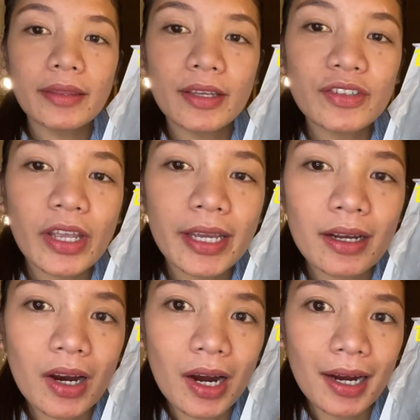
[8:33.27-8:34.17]
Nasa
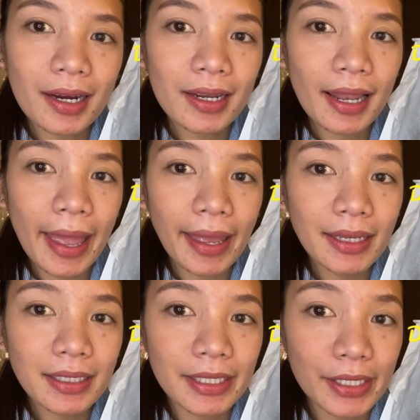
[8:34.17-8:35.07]
Carl
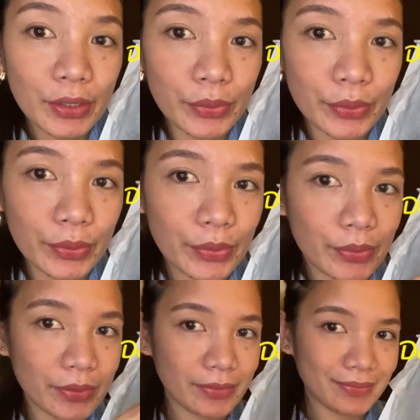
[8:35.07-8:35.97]
and you.
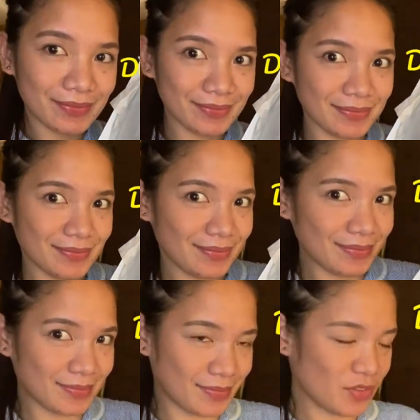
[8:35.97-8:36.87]

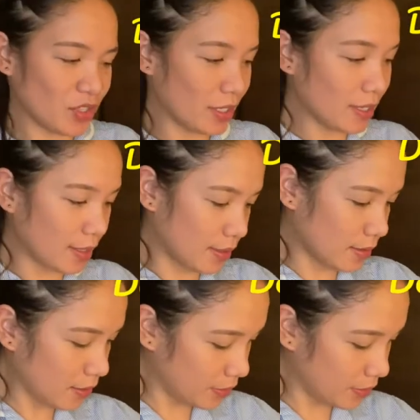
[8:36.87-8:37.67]
Try lang.